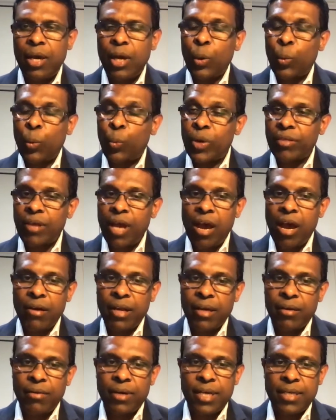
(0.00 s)
without
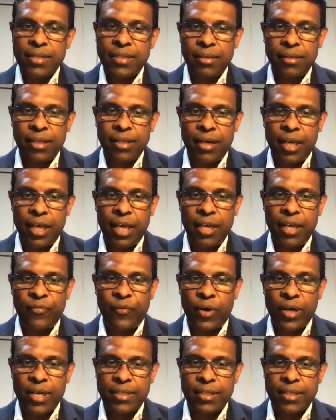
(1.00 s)
increasing the need
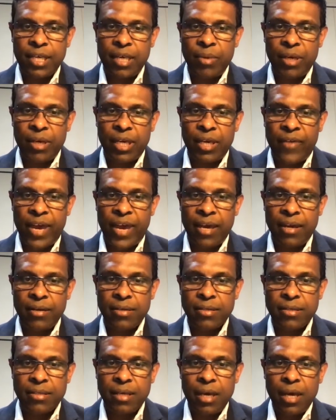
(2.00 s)
for ischemic
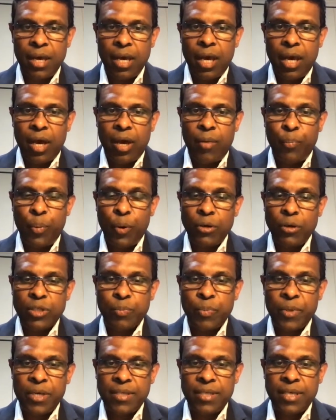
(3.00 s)
events
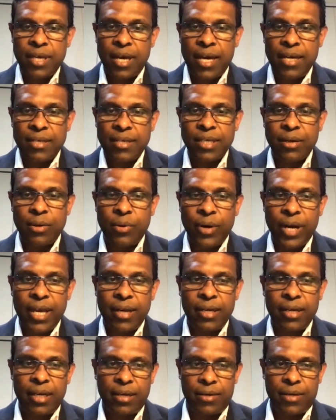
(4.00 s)
post-PCI is a
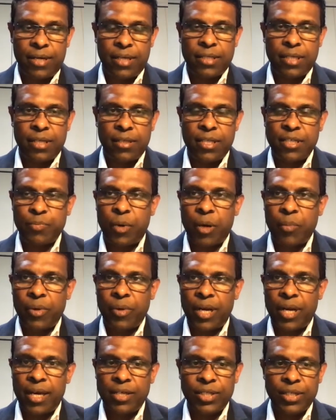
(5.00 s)
great interest in this
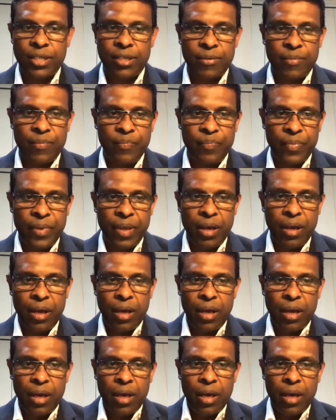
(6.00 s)
population.
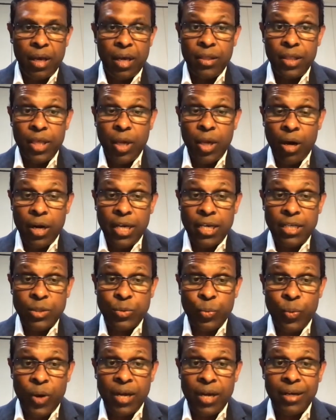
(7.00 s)
In the Onyx
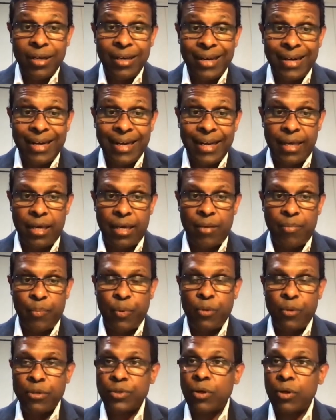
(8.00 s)
1 CLEAR
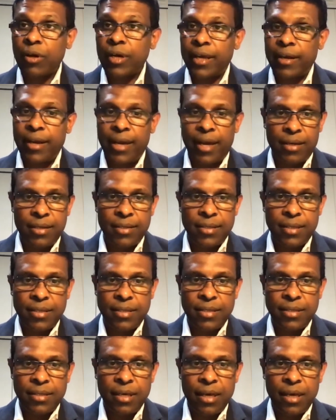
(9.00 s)
post-hoc
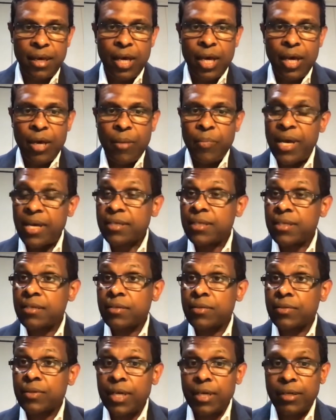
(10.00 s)
analysis,
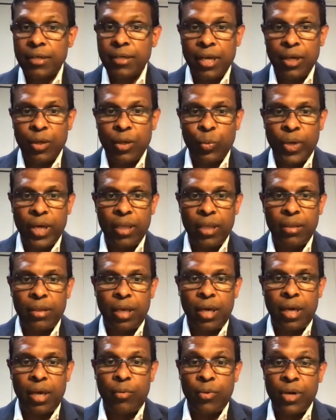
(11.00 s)
patients treated with
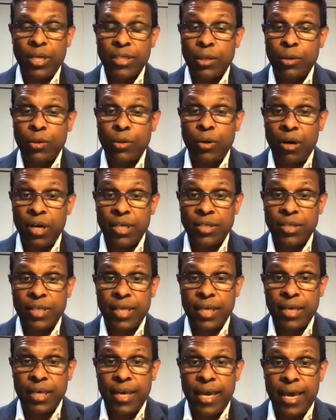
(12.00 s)
uh, Resolute Onyx
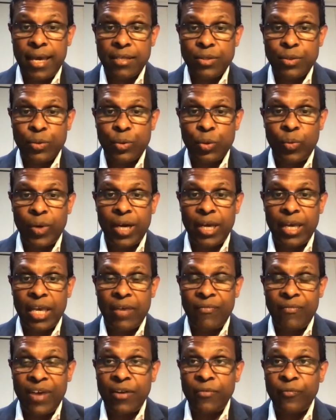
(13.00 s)
DES who were
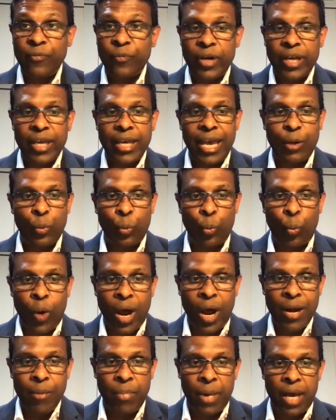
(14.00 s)
event-free at
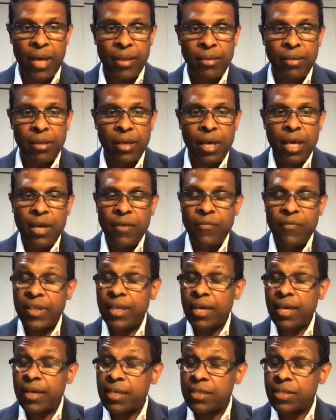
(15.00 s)
one month with
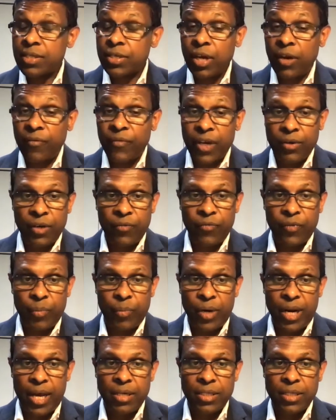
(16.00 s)
a history of atrial
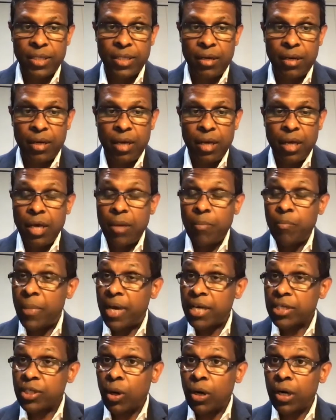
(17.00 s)
fibrillation
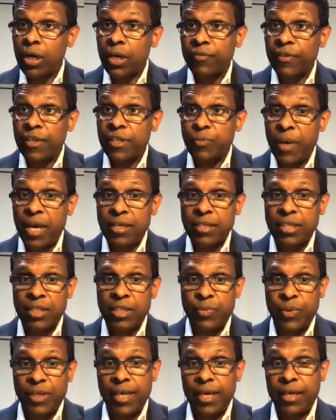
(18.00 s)
Majority of these patients
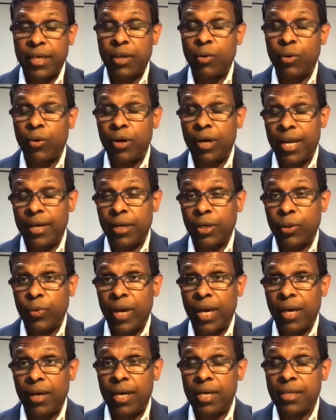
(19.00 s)
were taking oral
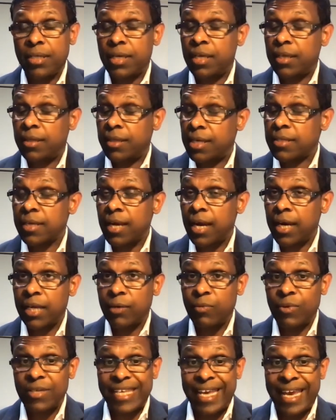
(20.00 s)
anticoagulation. In this study, it
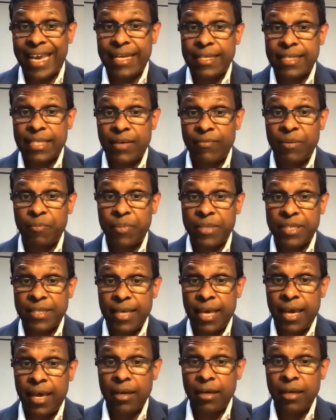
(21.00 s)
was
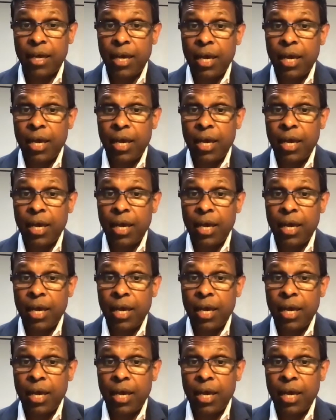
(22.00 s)
87%